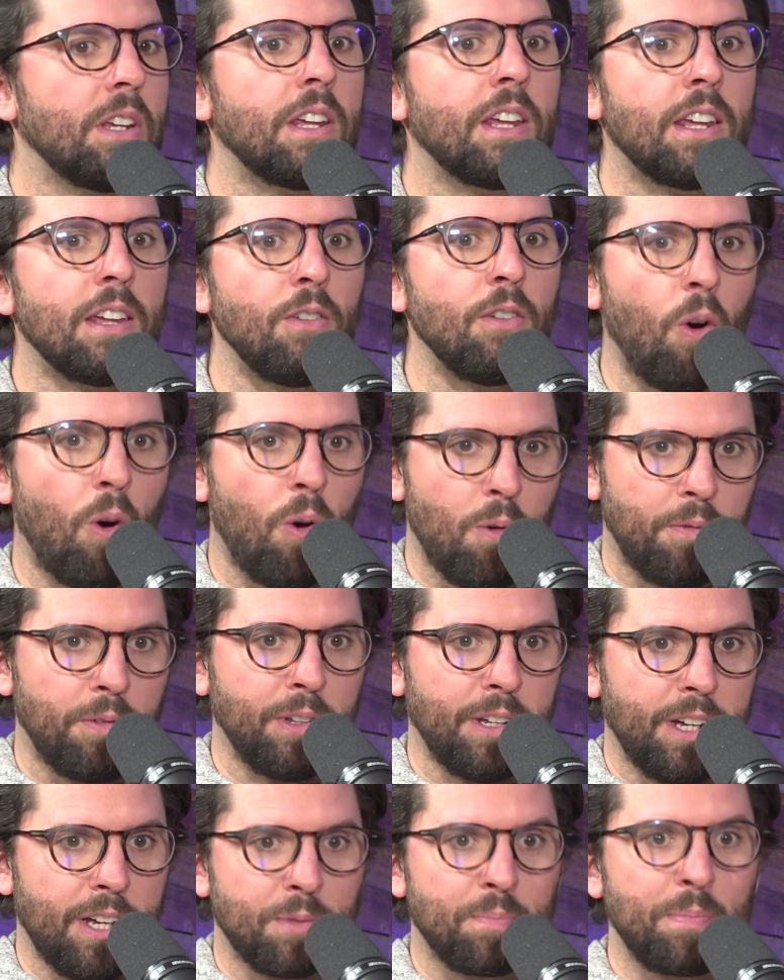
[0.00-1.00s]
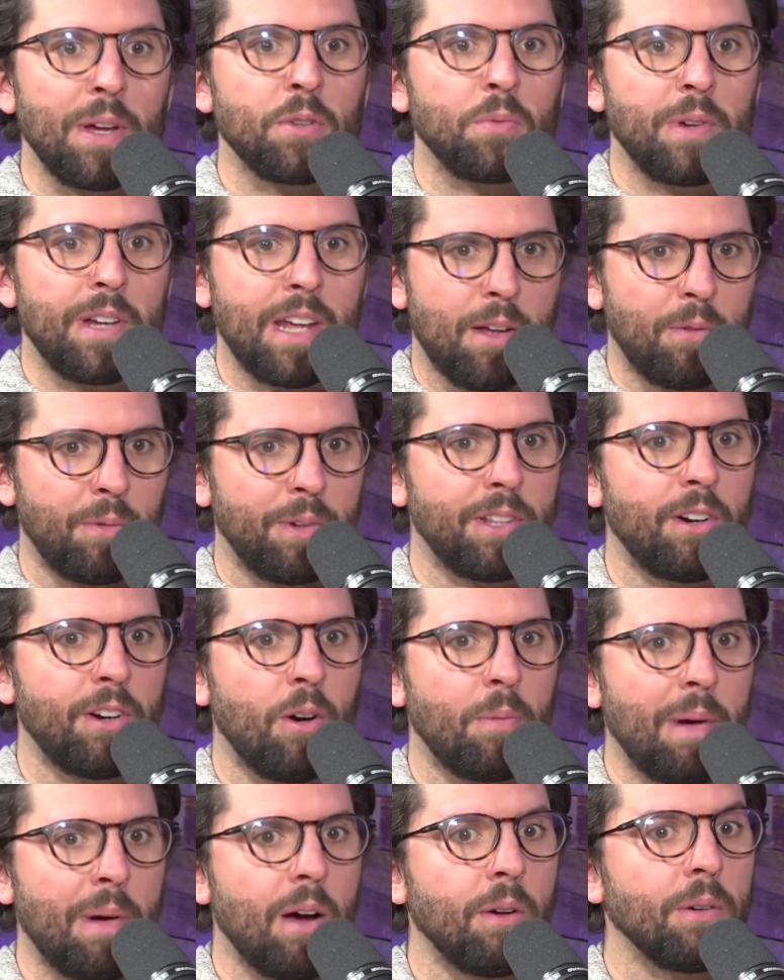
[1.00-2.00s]
hopefully as best we can within our
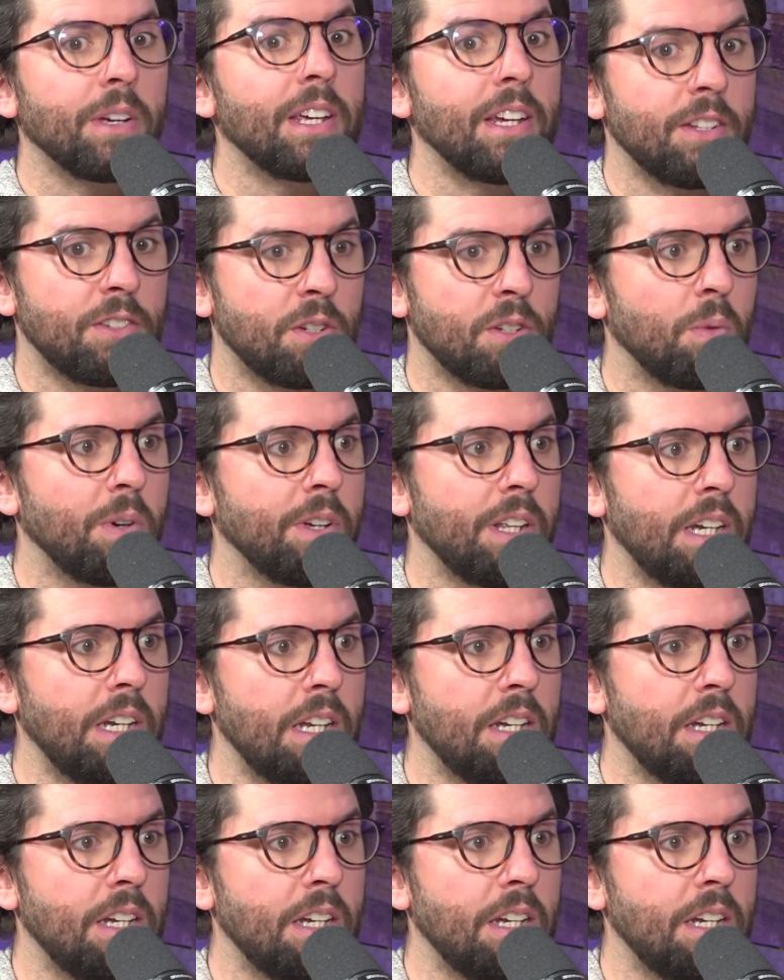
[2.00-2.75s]
power, gets to where they need to